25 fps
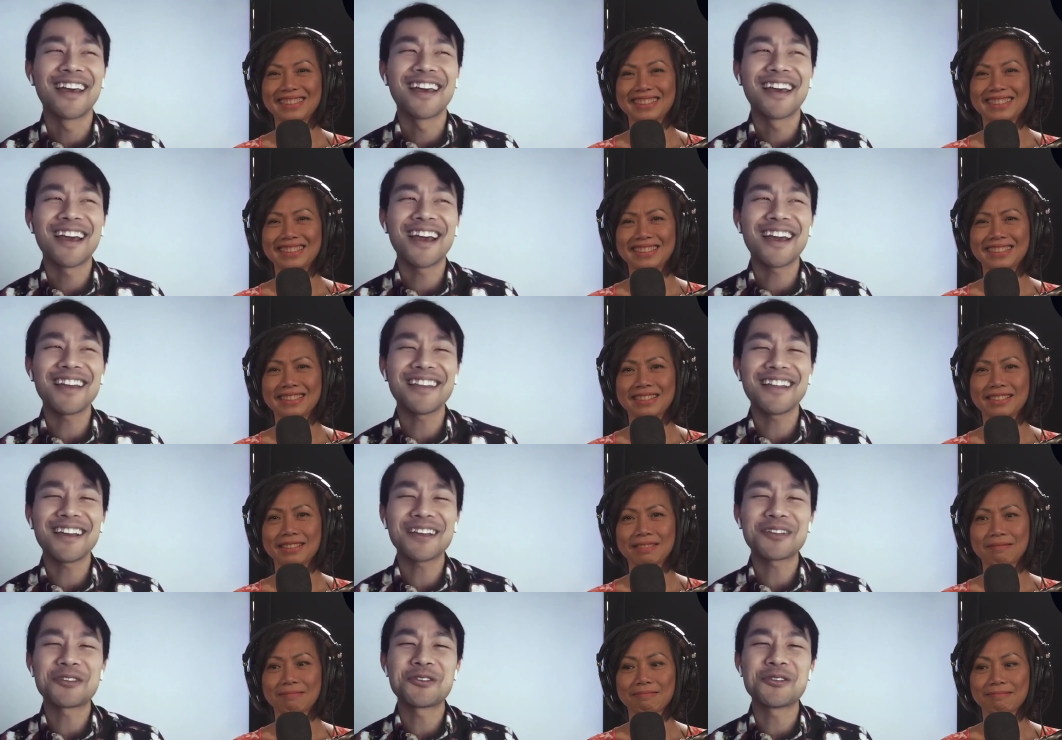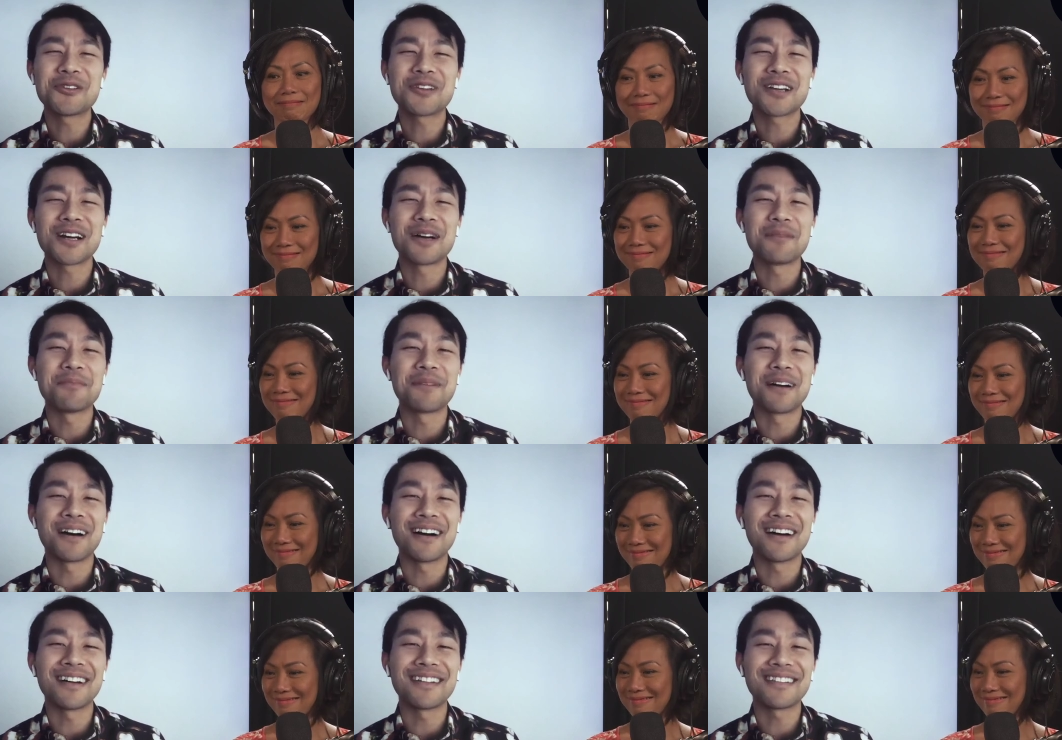Speaker 1: hey, that
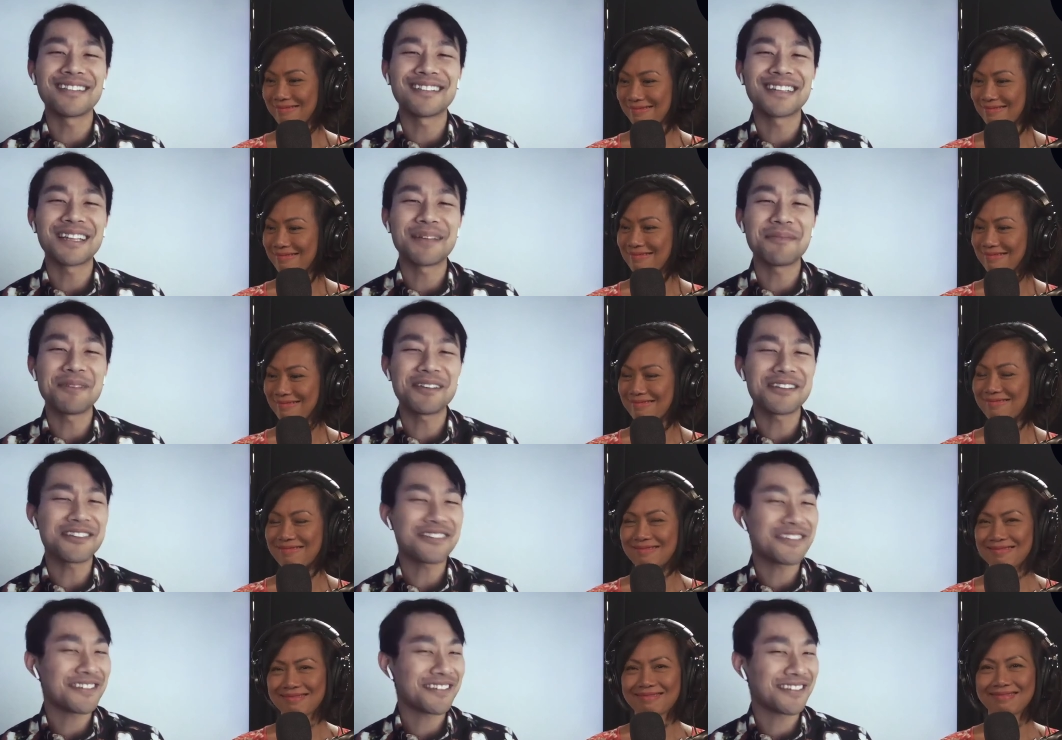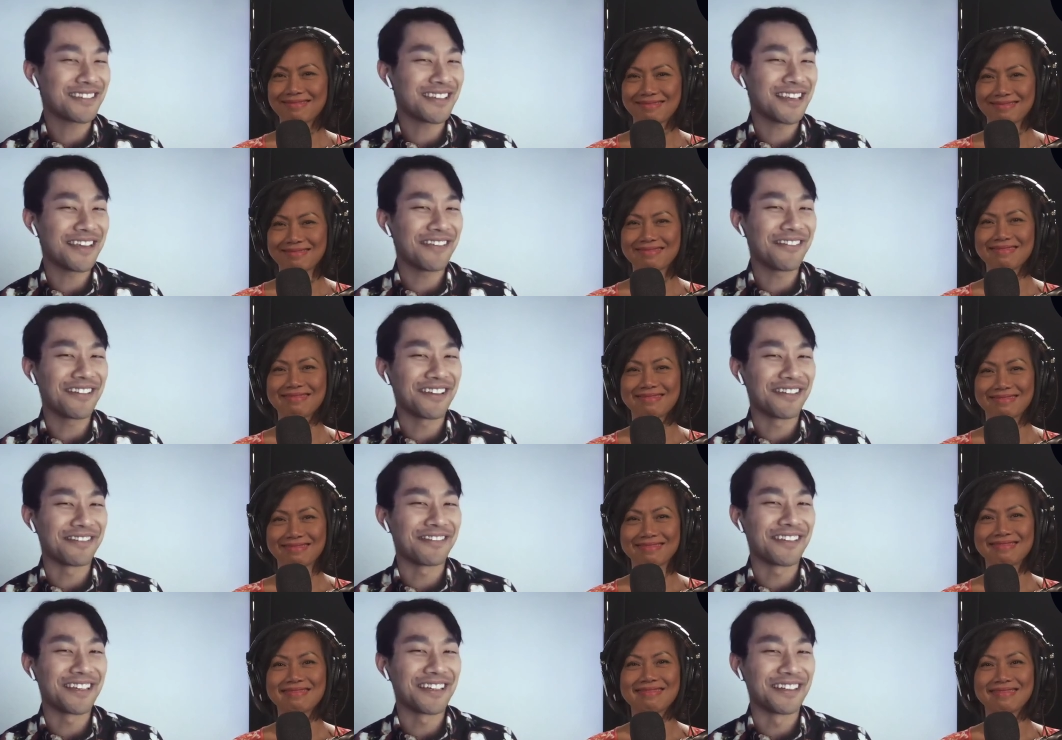cucumber, let me just give
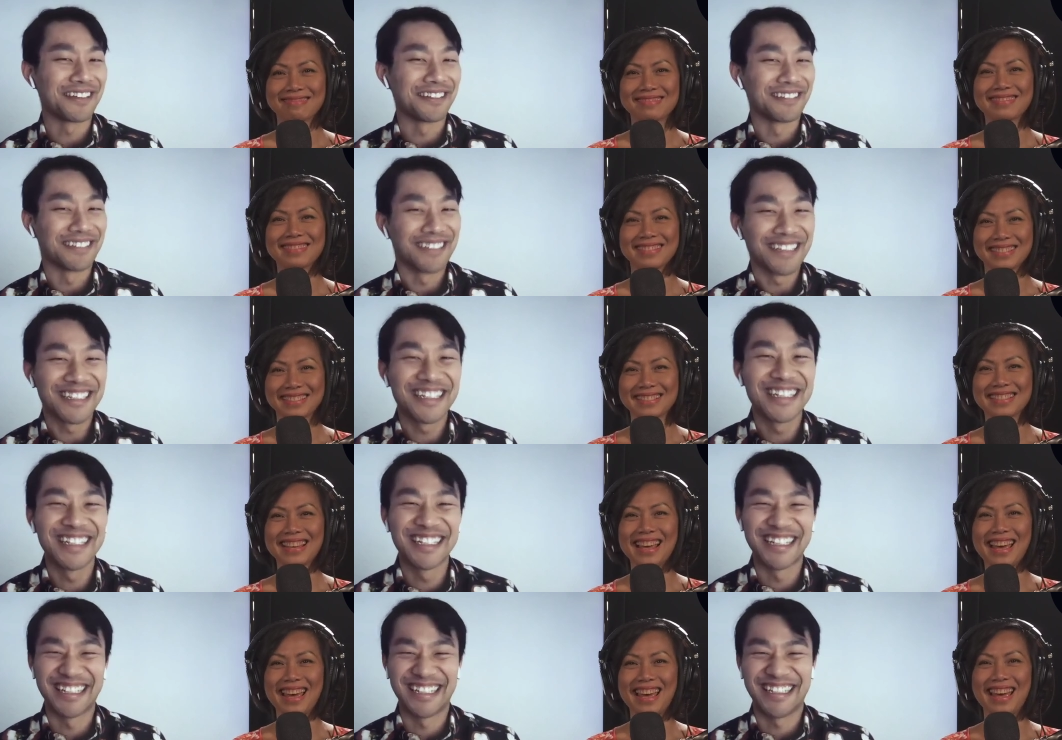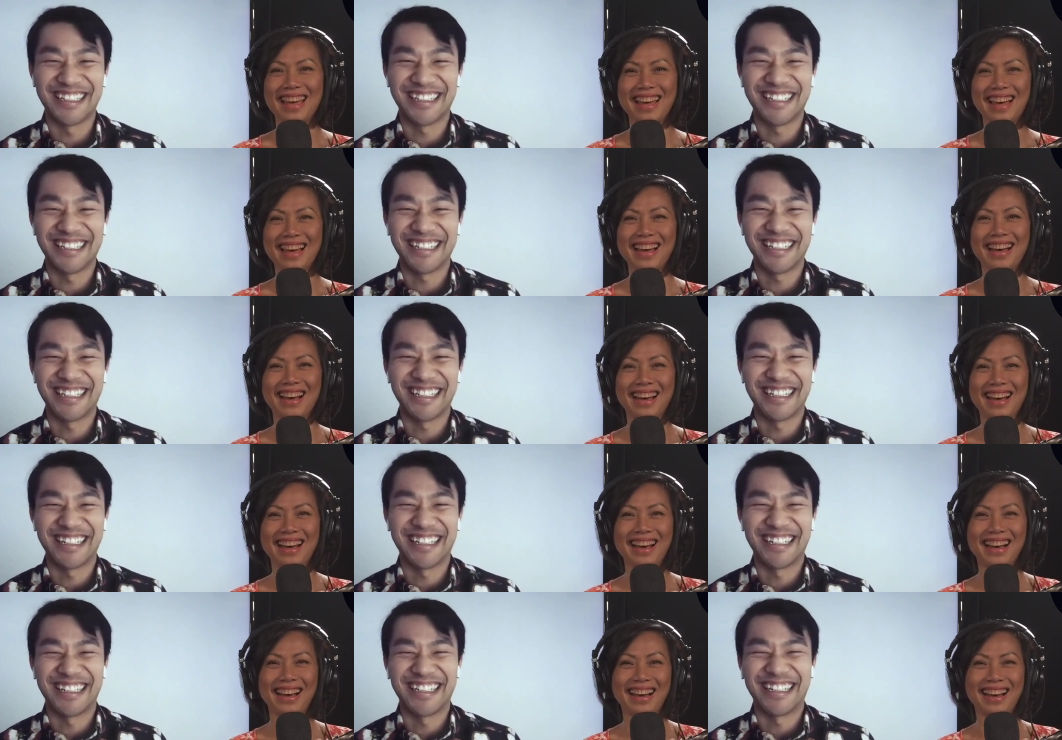it a feel. Yeah.
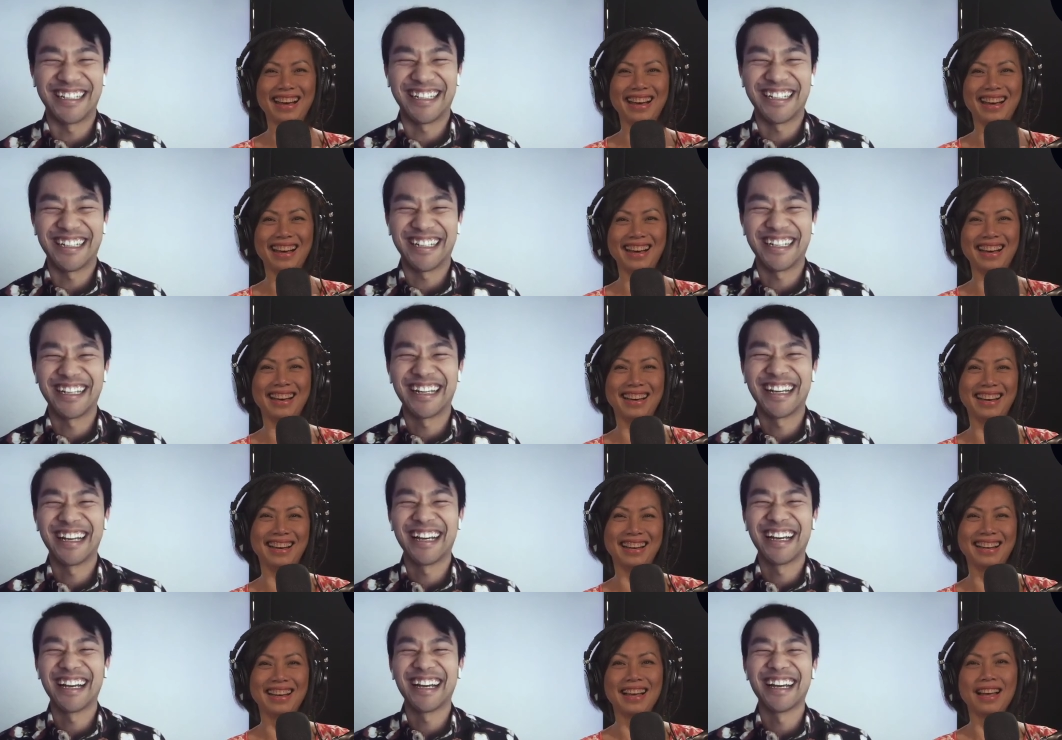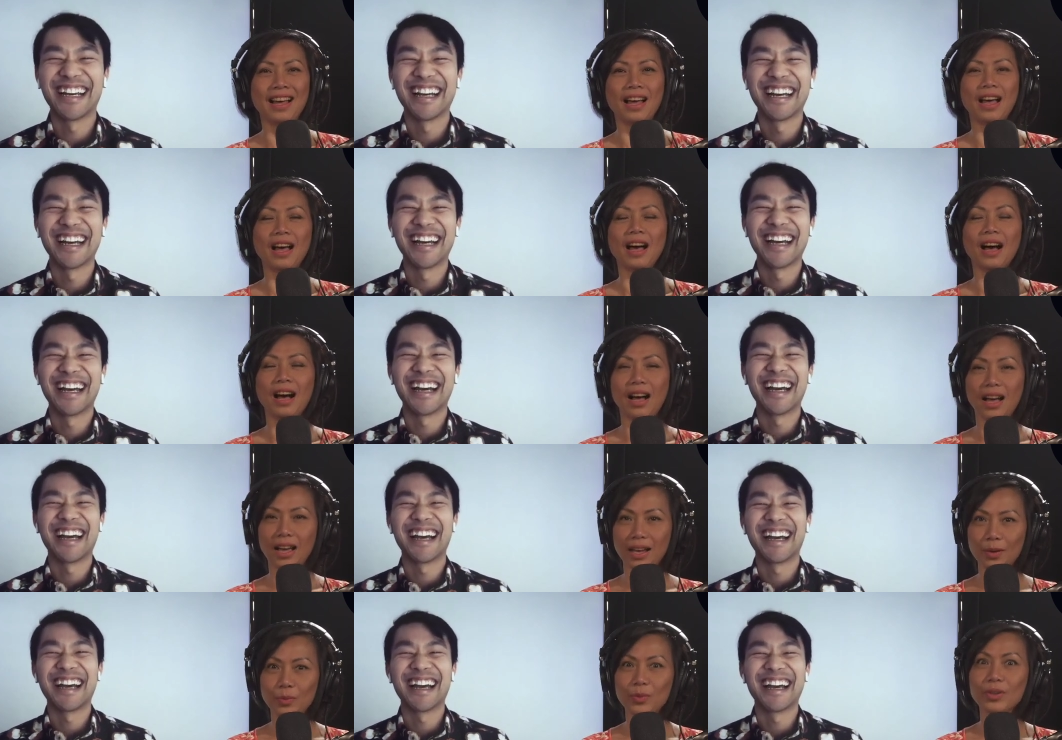
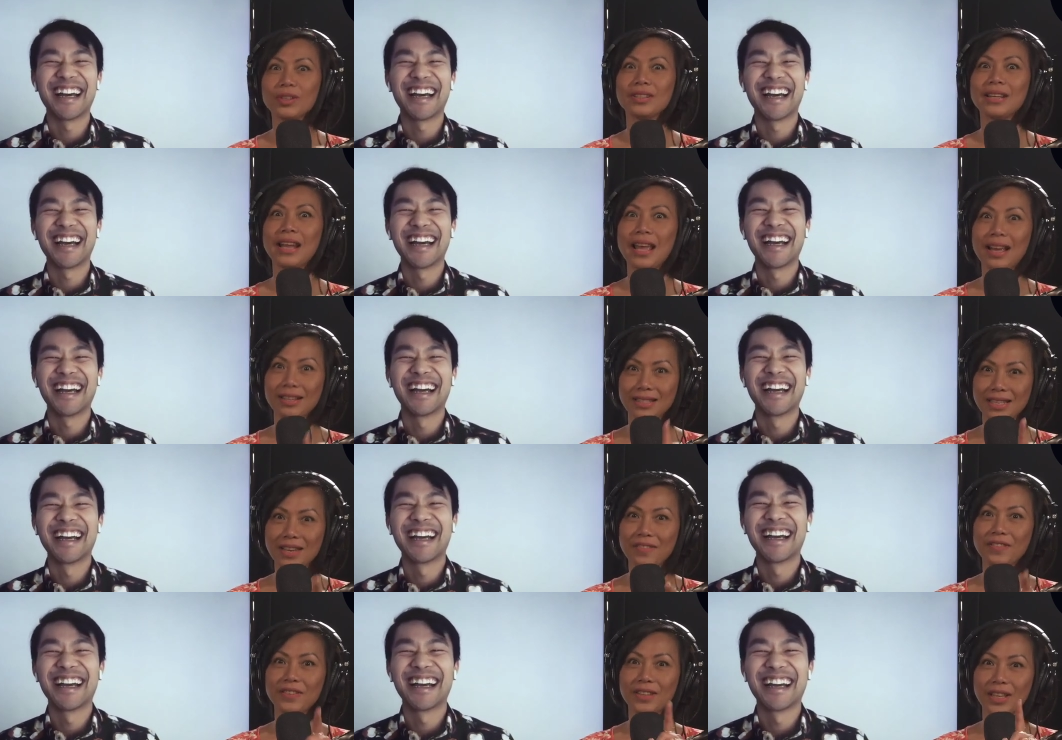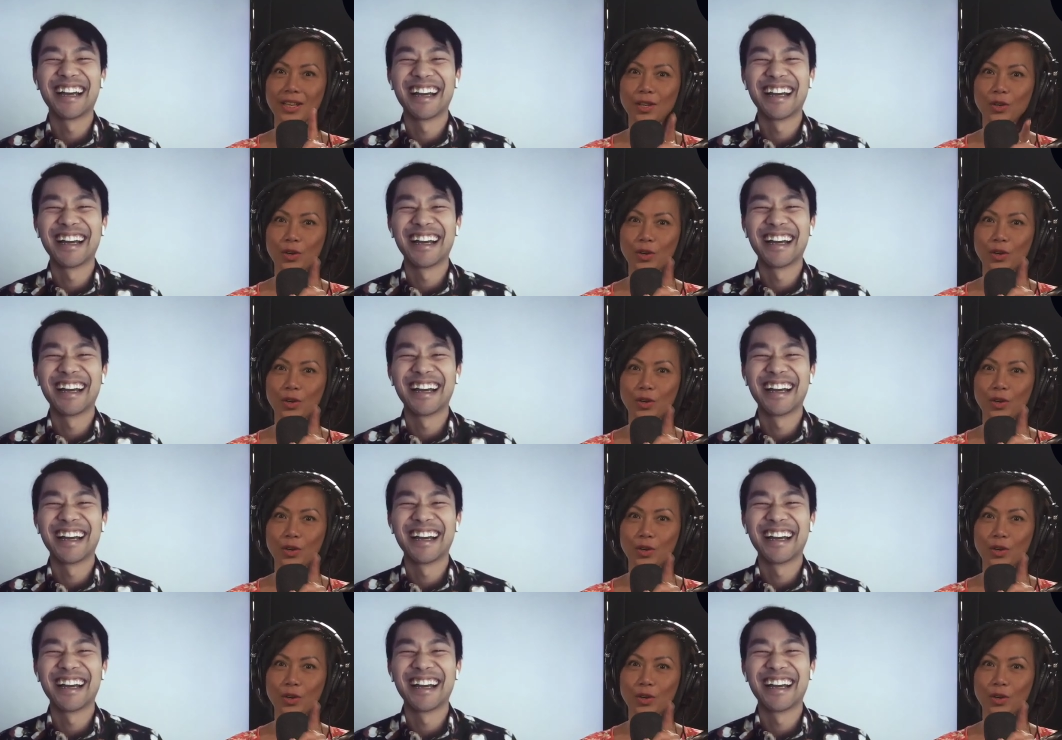
Speaker 2: I will now definitely